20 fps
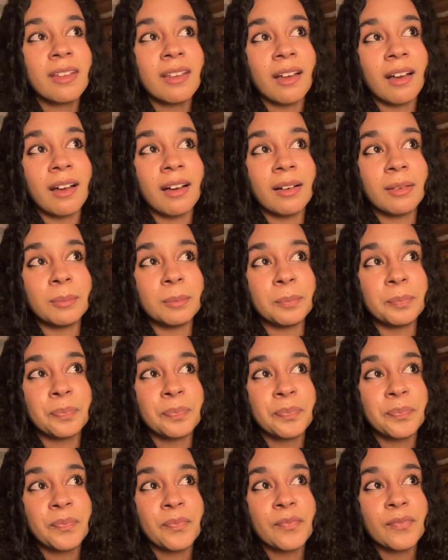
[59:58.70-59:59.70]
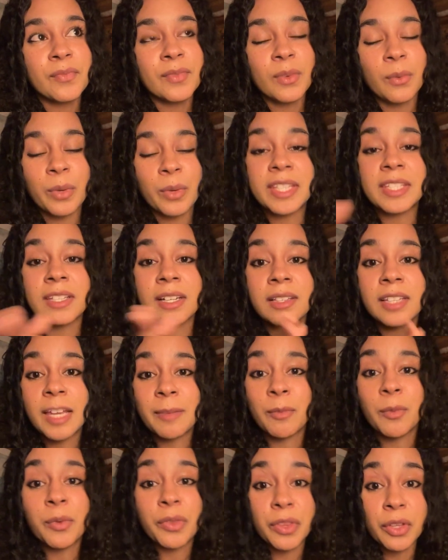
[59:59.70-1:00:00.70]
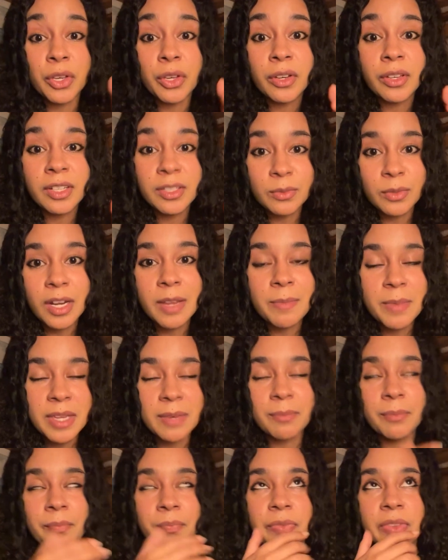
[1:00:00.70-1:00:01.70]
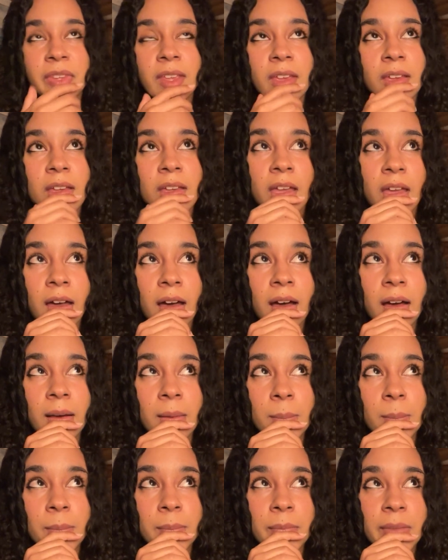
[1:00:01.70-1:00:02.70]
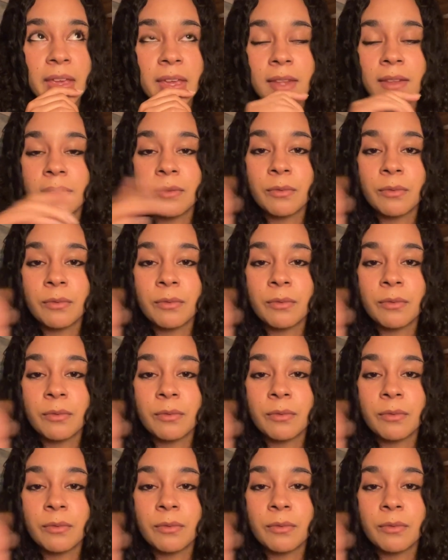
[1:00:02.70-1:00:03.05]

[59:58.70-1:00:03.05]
when it's in alignment with the good is what I mean. And